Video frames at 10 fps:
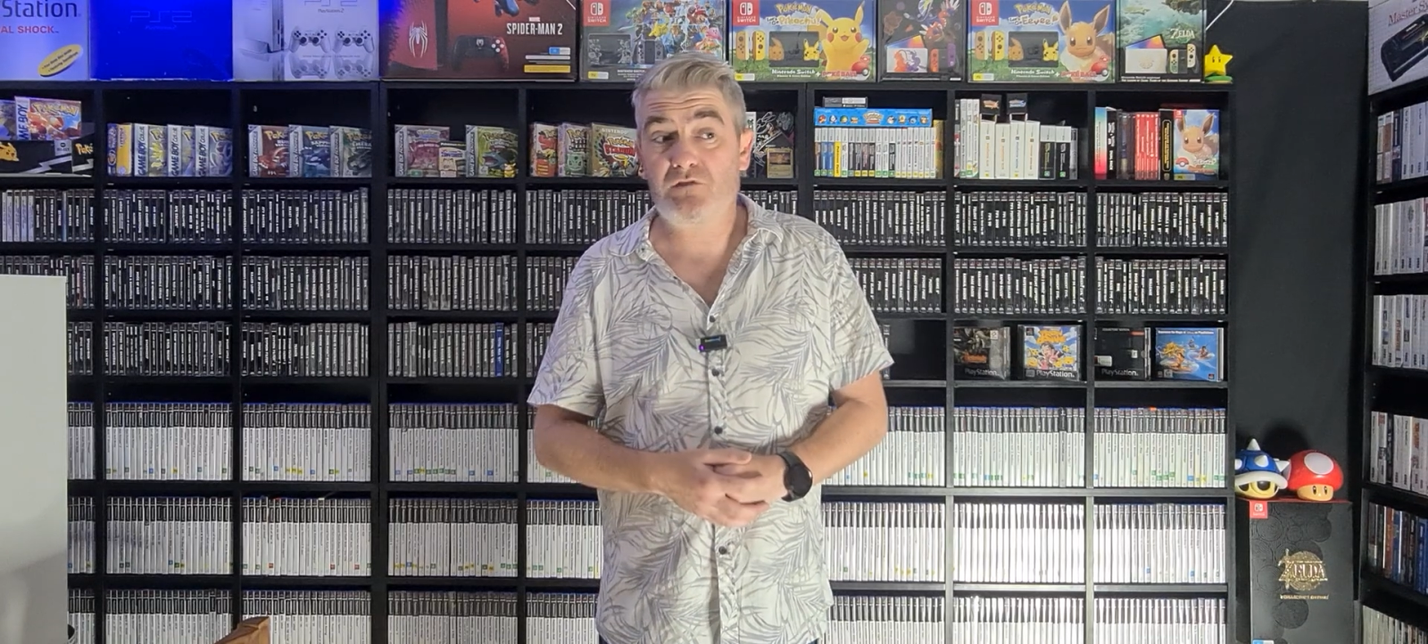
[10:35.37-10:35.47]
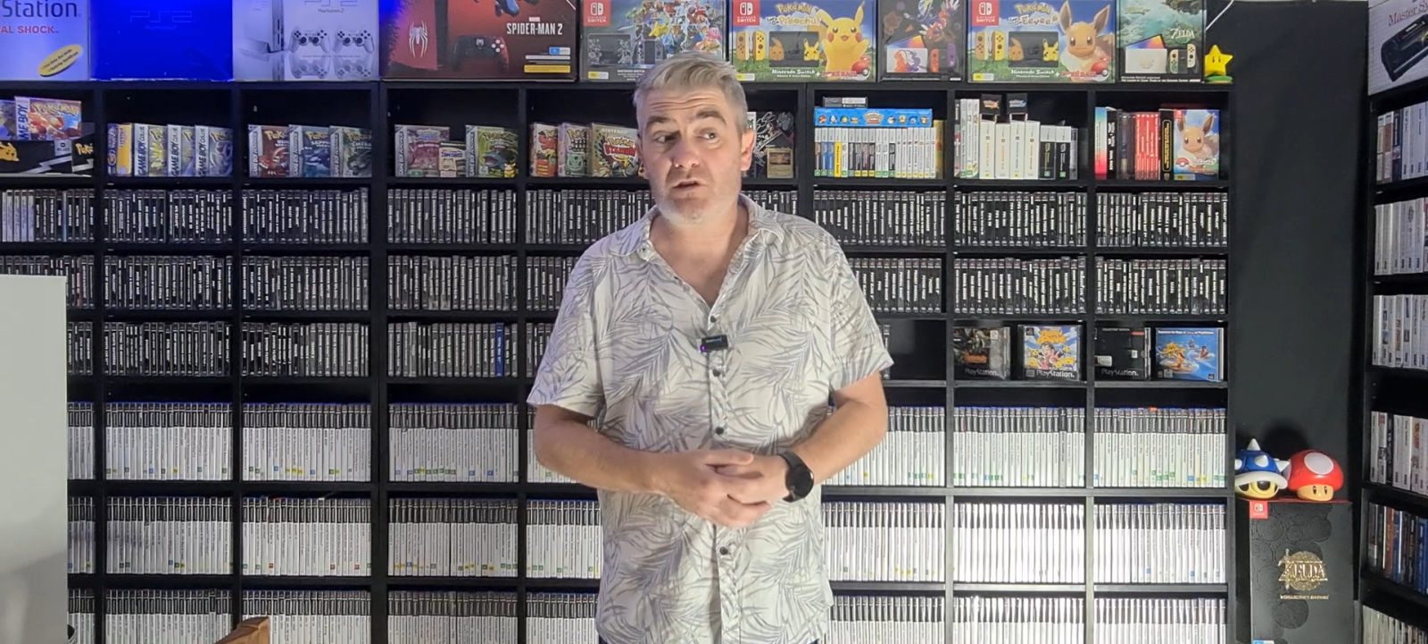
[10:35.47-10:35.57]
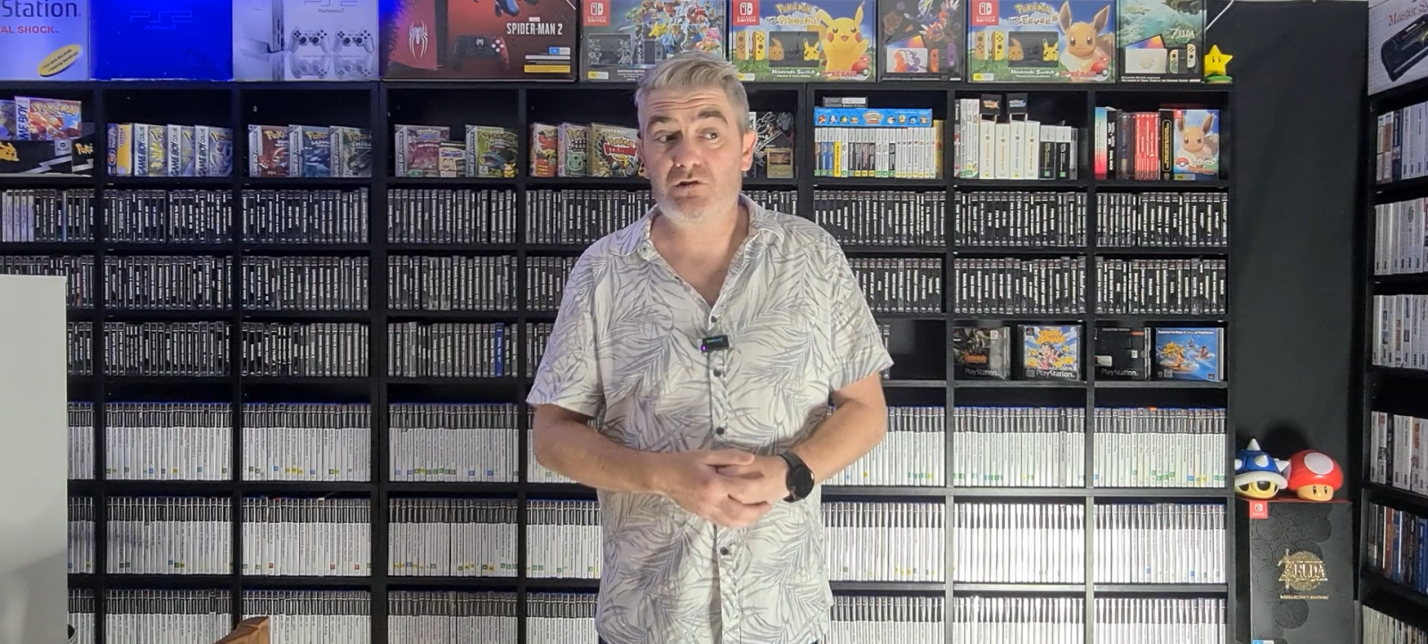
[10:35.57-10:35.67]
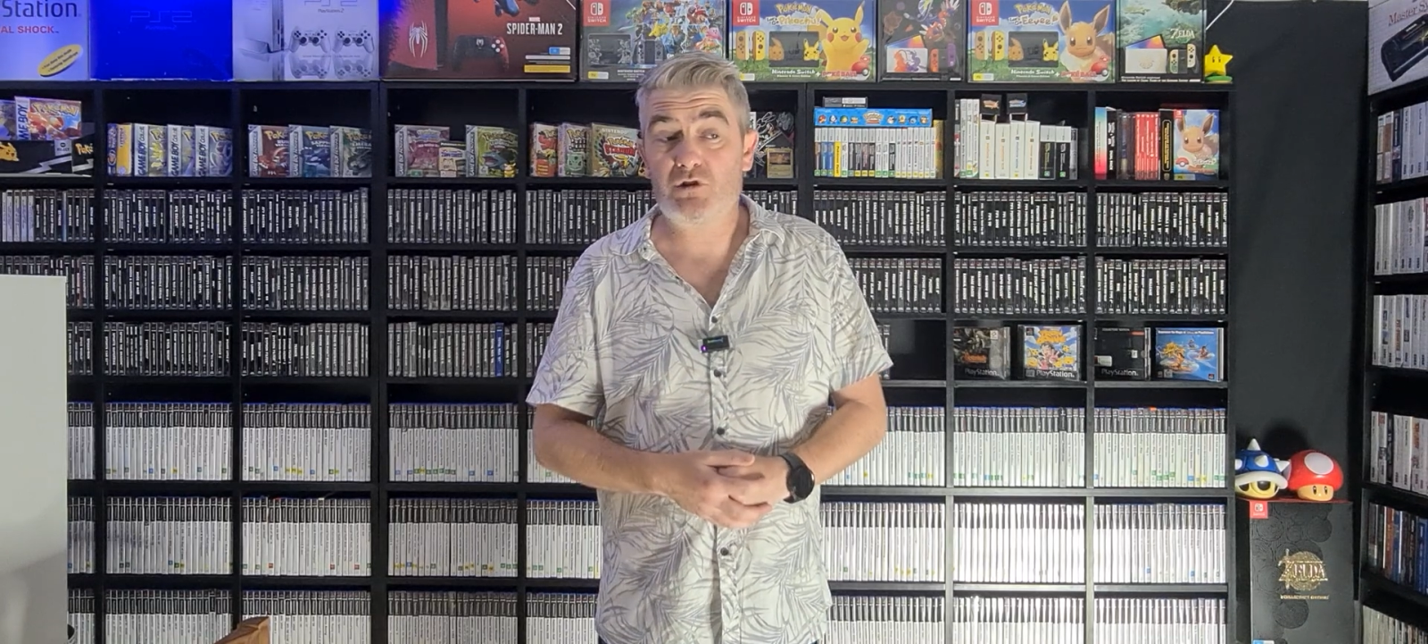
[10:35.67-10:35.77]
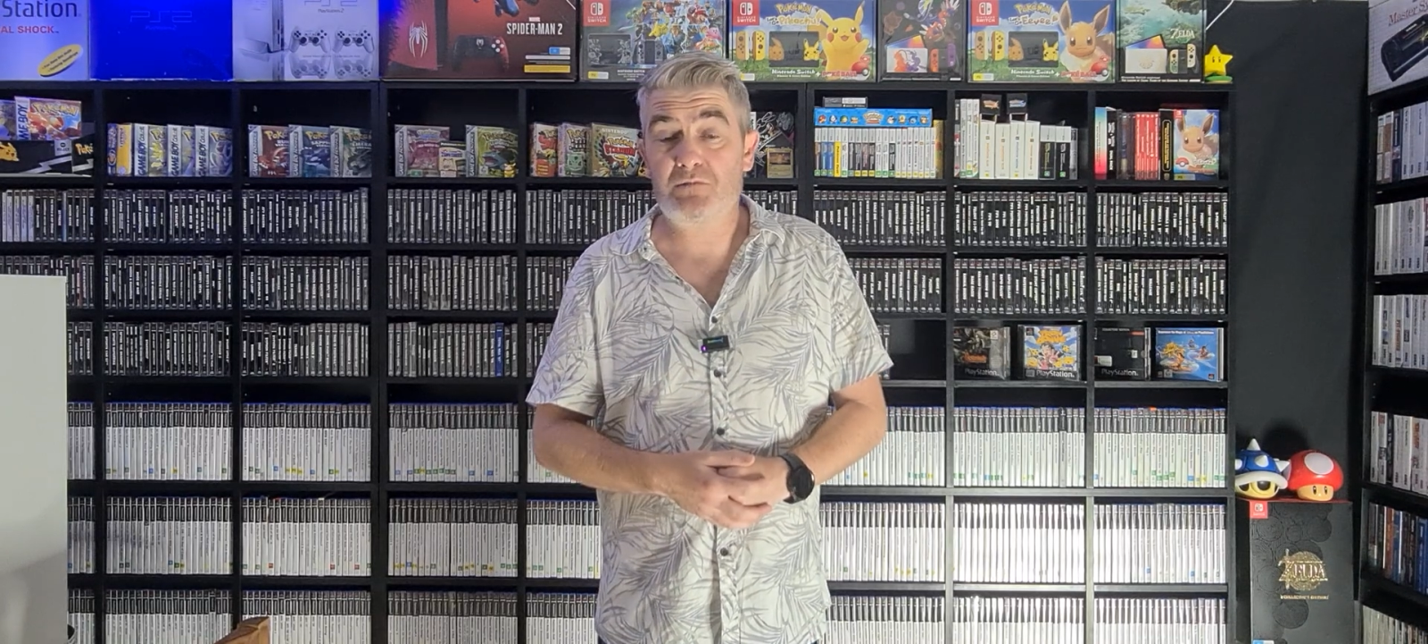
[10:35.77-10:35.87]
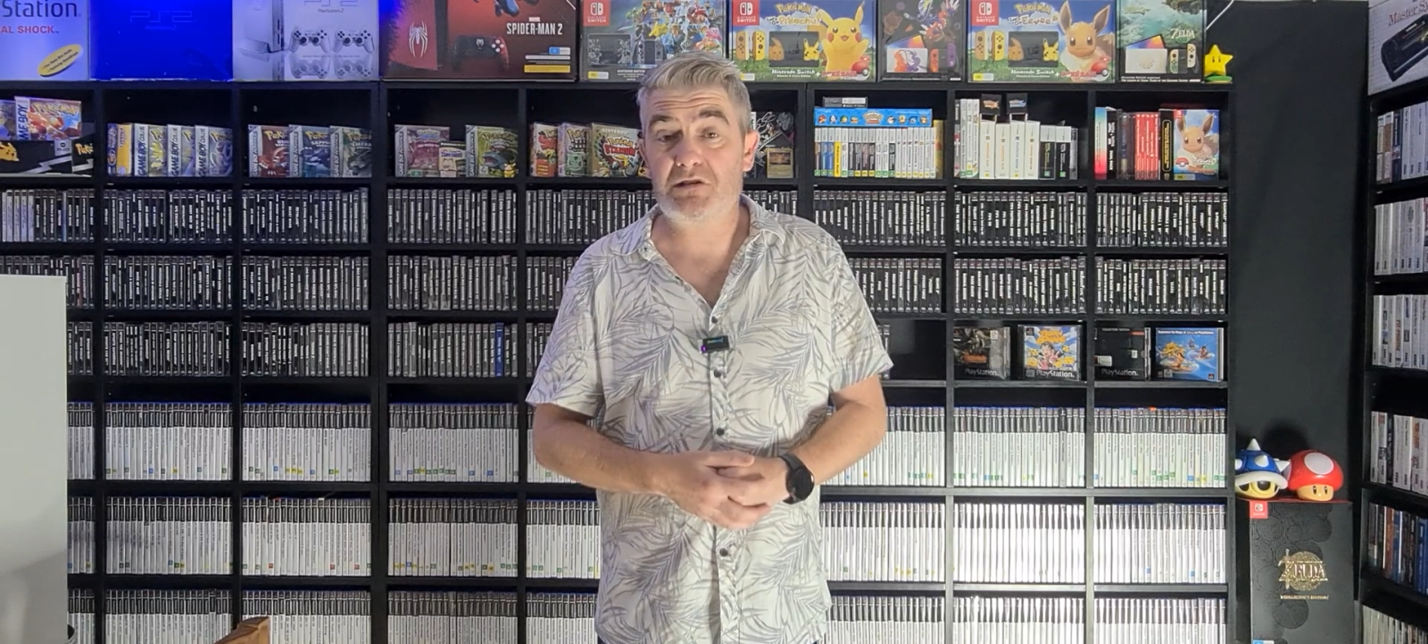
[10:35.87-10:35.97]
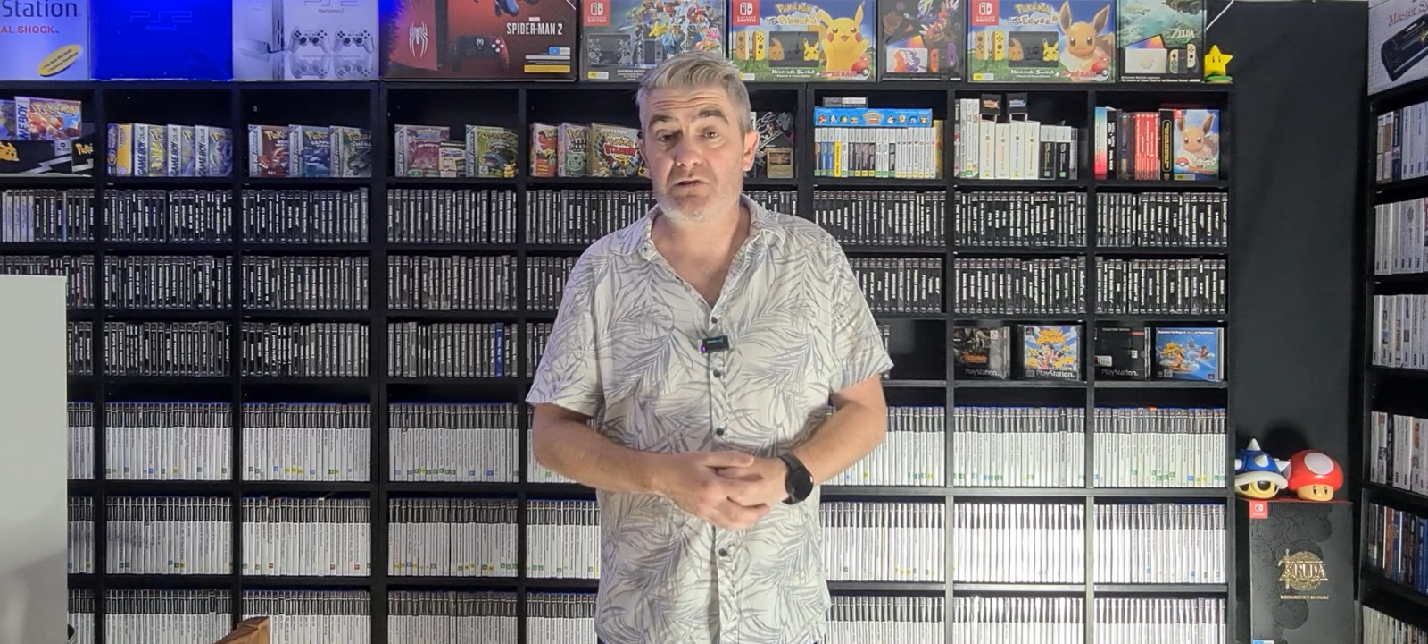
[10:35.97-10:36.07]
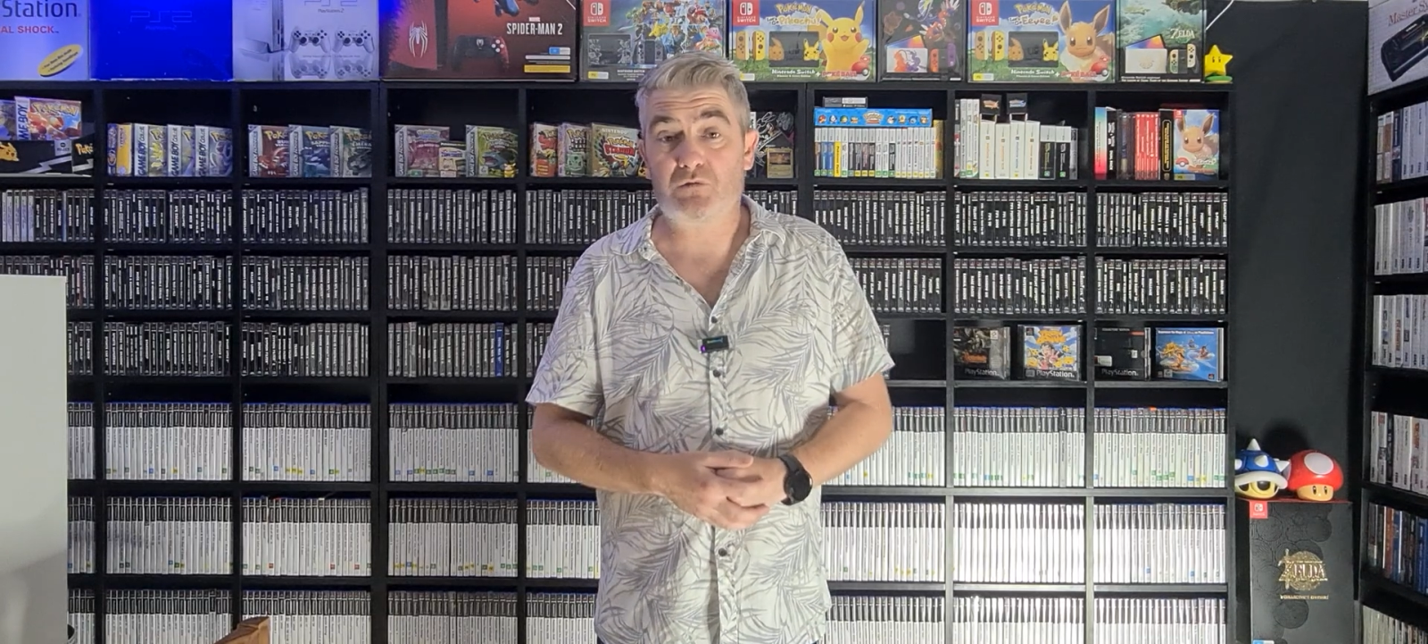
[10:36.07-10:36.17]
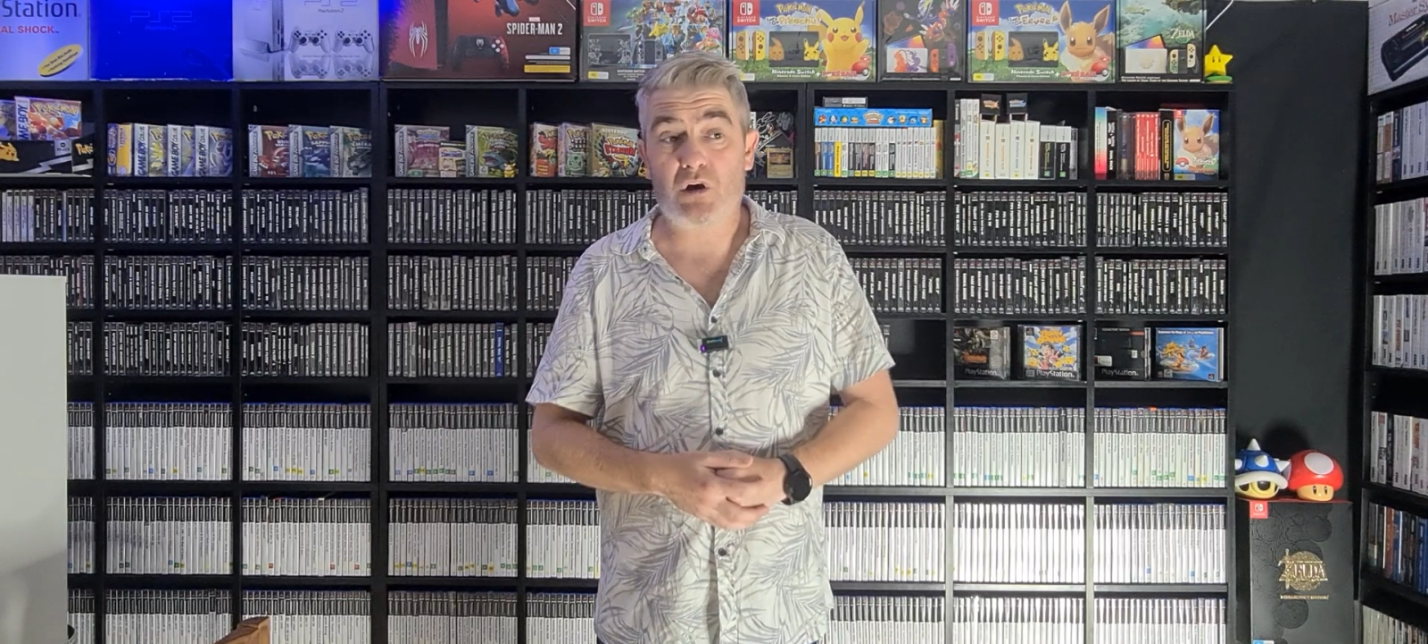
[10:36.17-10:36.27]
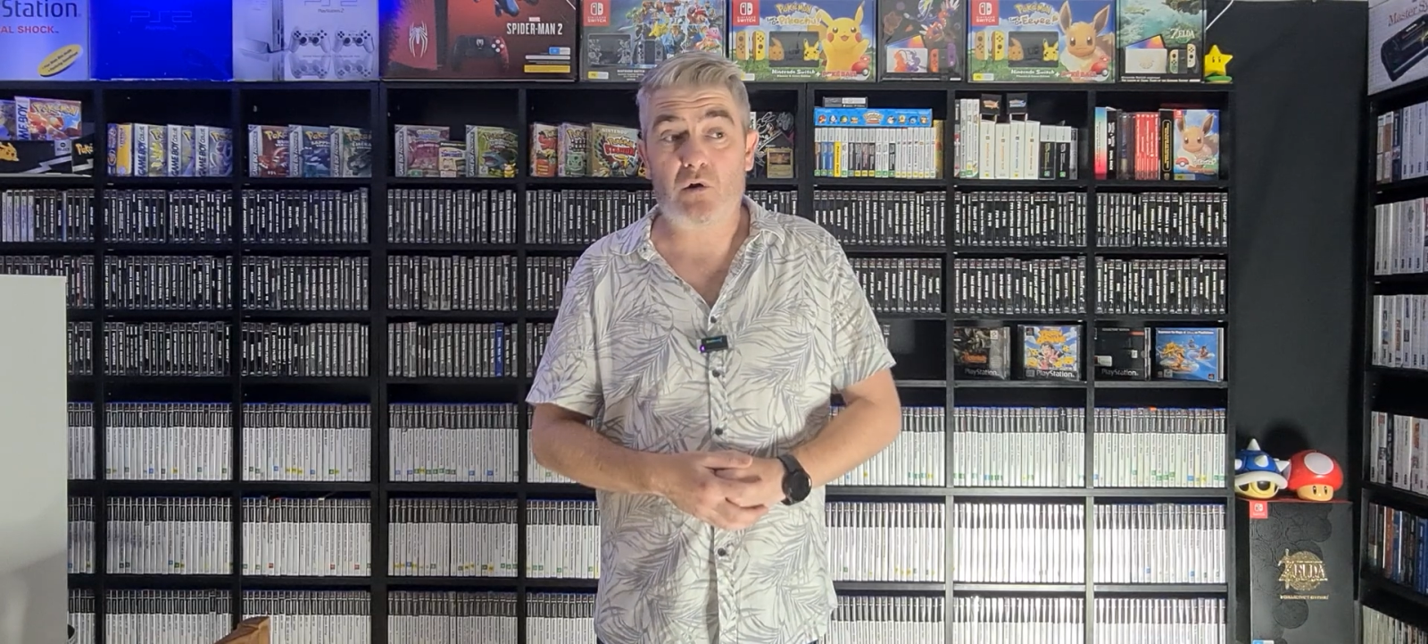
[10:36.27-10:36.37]
the YouTube is
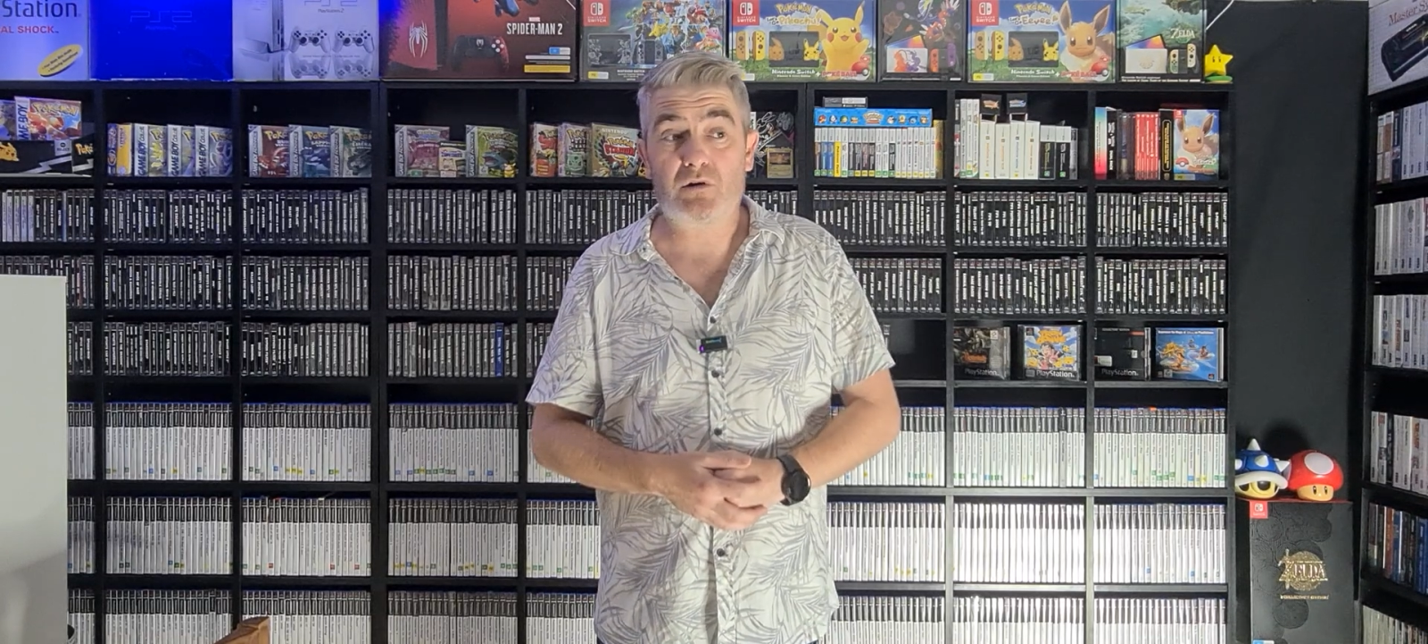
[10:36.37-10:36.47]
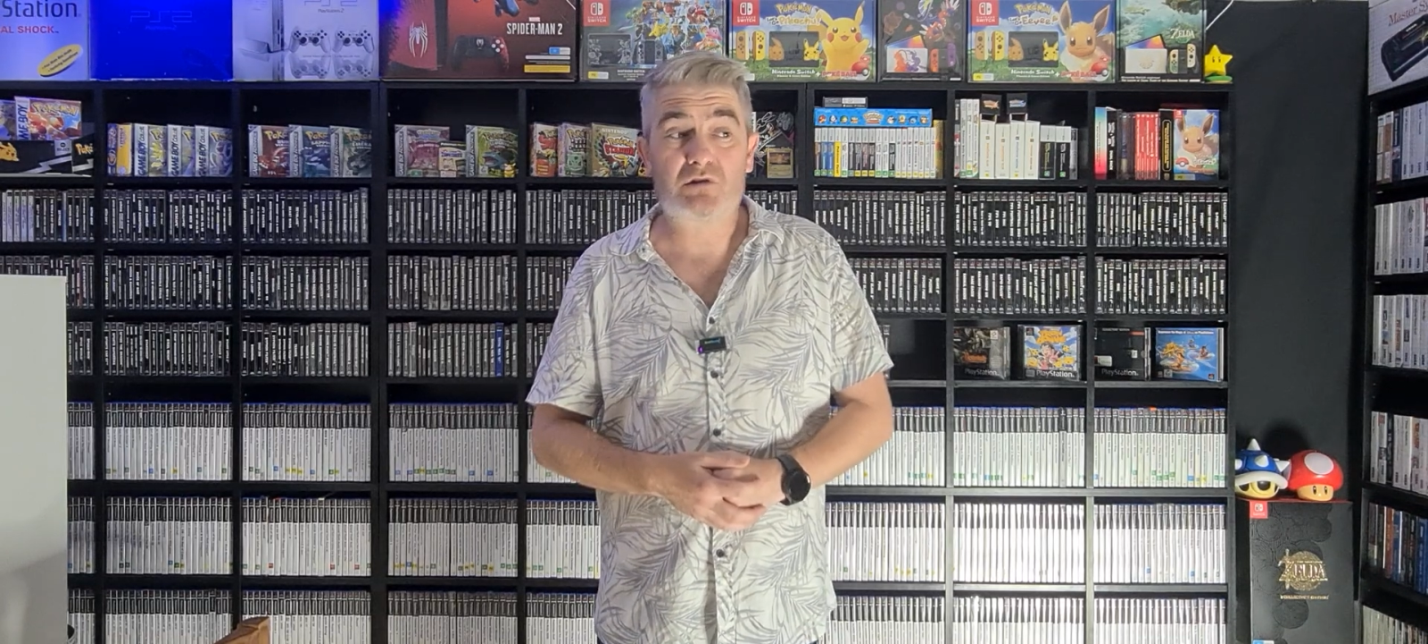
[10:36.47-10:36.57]
still going,